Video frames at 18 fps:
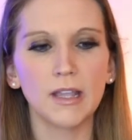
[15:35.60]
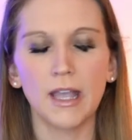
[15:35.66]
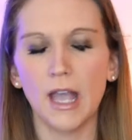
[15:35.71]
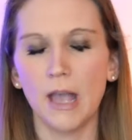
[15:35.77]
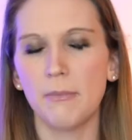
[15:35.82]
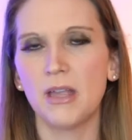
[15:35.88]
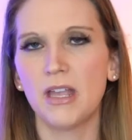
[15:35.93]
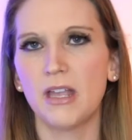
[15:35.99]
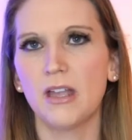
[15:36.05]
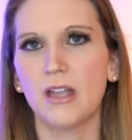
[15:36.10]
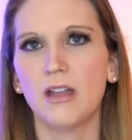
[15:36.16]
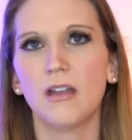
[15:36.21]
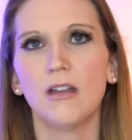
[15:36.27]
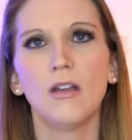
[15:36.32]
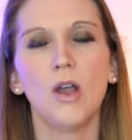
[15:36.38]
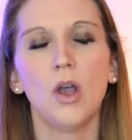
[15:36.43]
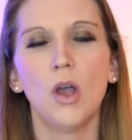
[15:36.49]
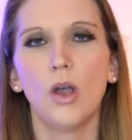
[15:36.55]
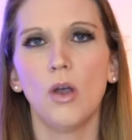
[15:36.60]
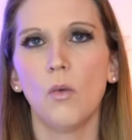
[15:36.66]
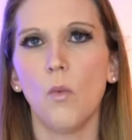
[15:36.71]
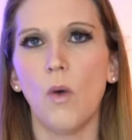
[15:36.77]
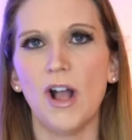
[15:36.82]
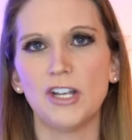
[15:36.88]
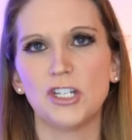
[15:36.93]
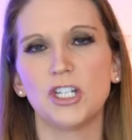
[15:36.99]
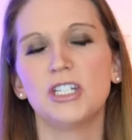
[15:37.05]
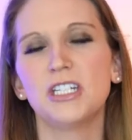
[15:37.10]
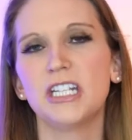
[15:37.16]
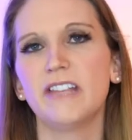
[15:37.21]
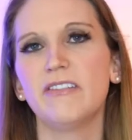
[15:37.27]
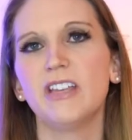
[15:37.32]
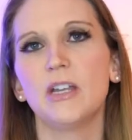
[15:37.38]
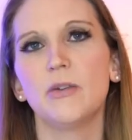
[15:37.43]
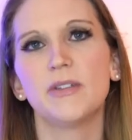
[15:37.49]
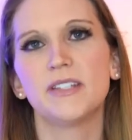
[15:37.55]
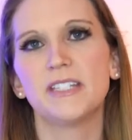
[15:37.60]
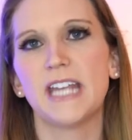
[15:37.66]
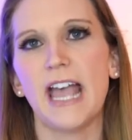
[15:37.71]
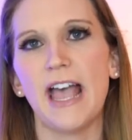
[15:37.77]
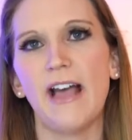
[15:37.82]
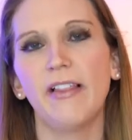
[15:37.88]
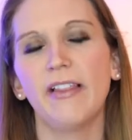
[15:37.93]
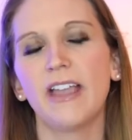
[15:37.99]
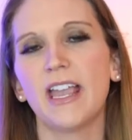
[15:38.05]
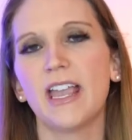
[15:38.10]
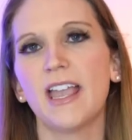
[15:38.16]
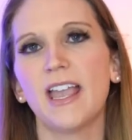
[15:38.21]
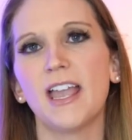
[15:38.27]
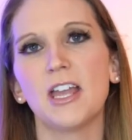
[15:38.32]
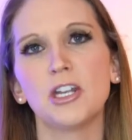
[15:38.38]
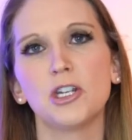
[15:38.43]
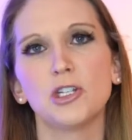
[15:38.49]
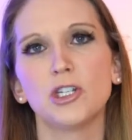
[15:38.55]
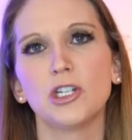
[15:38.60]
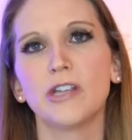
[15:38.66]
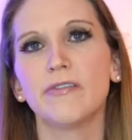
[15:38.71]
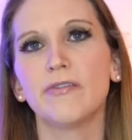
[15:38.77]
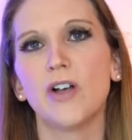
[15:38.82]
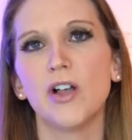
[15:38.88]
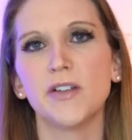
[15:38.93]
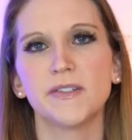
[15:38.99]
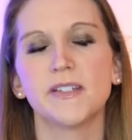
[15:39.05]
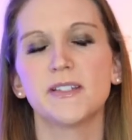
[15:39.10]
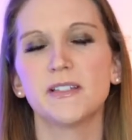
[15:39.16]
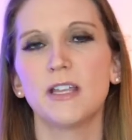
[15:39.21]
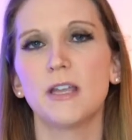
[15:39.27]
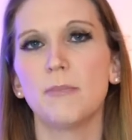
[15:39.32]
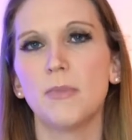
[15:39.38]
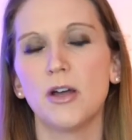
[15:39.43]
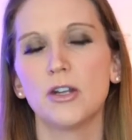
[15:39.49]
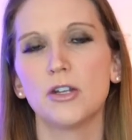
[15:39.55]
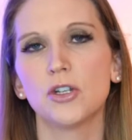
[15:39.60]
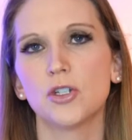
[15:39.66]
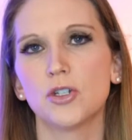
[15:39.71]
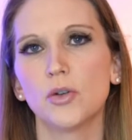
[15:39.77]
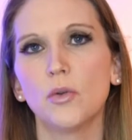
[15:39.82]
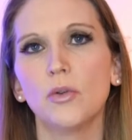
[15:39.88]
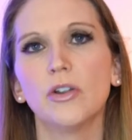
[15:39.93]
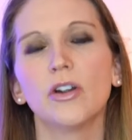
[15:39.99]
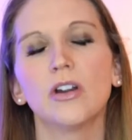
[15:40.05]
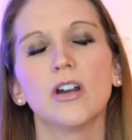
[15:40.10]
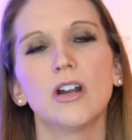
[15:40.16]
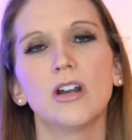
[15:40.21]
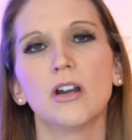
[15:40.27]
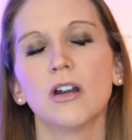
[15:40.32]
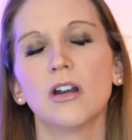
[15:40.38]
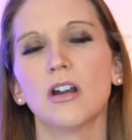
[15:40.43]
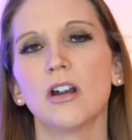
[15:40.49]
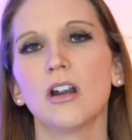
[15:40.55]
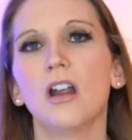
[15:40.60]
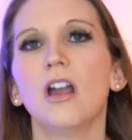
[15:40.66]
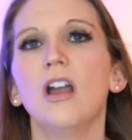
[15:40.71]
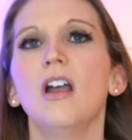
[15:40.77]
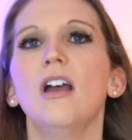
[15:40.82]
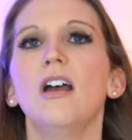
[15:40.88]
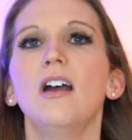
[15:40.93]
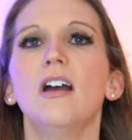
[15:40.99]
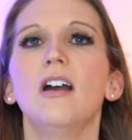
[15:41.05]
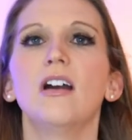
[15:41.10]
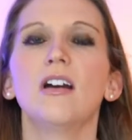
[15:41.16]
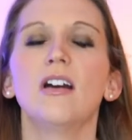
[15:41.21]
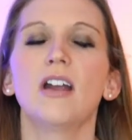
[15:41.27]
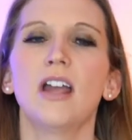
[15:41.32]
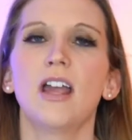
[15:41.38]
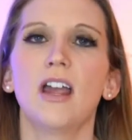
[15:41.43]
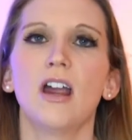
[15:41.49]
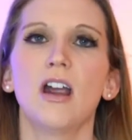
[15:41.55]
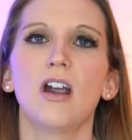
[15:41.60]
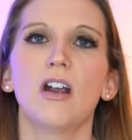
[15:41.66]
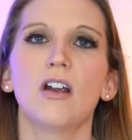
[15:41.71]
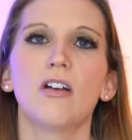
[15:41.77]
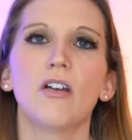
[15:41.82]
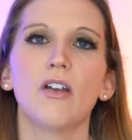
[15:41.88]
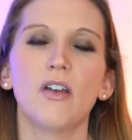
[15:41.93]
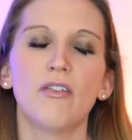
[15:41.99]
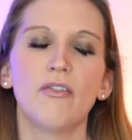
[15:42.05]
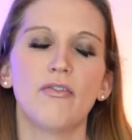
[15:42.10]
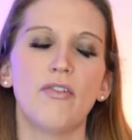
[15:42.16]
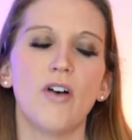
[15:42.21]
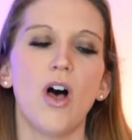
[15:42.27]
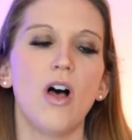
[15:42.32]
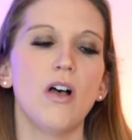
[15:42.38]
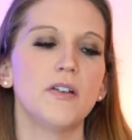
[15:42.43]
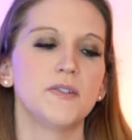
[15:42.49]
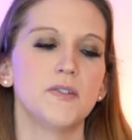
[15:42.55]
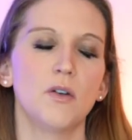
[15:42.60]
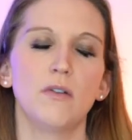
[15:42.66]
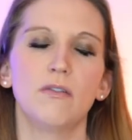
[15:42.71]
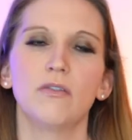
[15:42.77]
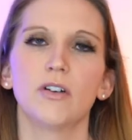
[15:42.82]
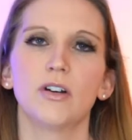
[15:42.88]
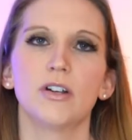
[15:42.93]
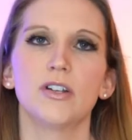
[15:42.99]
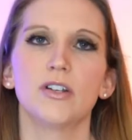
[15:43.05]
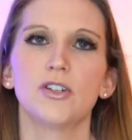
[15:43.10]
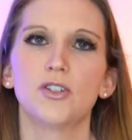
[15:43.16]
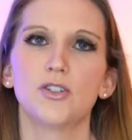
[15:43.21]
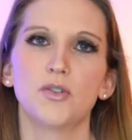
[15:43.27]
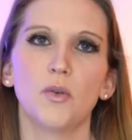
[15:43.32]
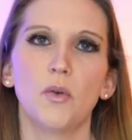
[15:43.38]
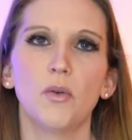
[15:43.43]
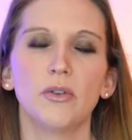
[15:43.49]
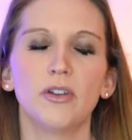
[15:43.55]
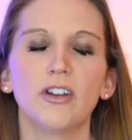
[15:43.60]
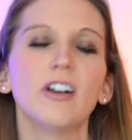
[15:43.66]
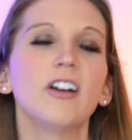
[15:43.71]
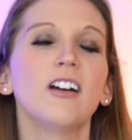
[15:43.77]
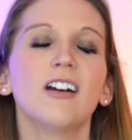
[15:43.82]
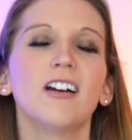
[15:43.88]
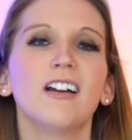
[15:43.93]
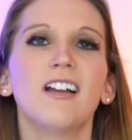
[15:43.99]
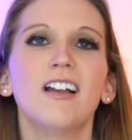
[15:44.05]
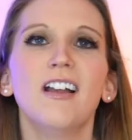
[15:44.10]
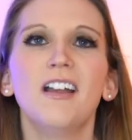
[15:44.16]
Emmett watching T V with Tally and she falls asleep on his shoulder and her, her hair falls over his shoulder